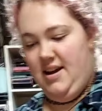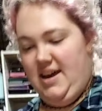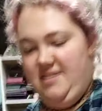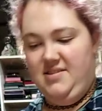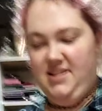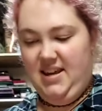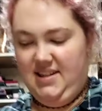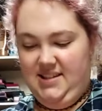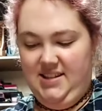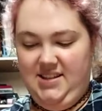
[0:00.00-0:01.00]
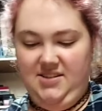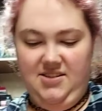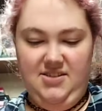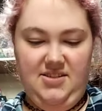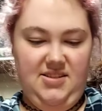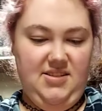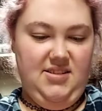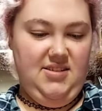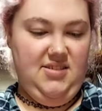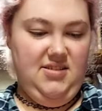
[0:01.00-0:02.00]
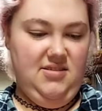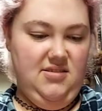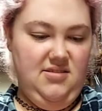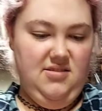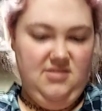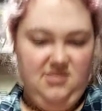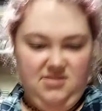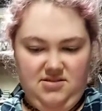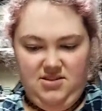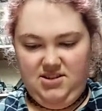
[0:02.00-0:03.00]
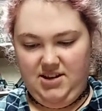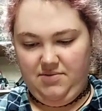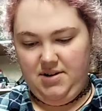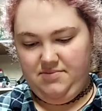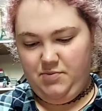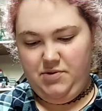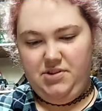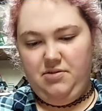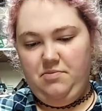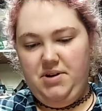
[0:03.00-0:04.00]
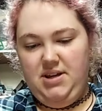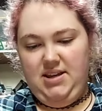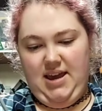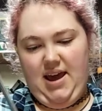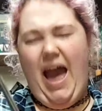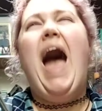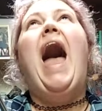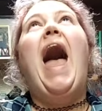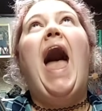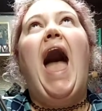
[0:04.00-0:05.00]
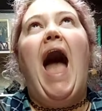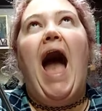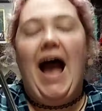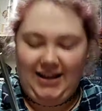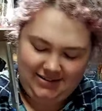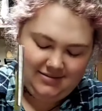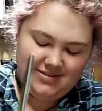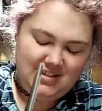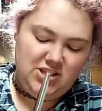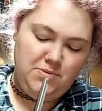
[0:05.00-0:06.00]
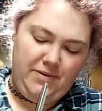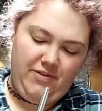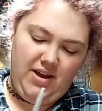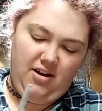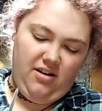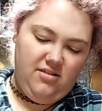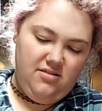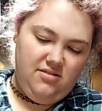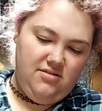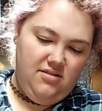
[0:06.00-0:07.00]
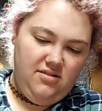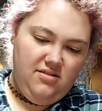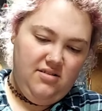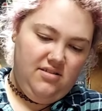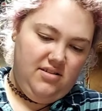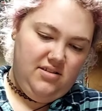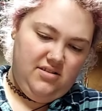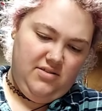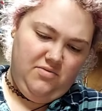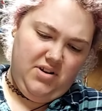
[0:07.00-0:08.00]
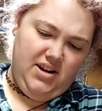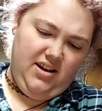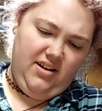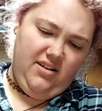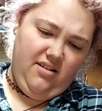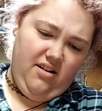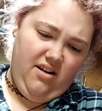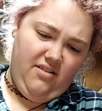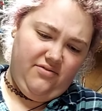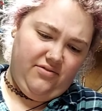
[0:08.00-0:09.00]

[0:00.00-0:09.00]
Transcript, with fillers: I have to get scissors. Is that where I'm supposed to open it? Yeah. Ah! Stupid finger. I want to cut it off.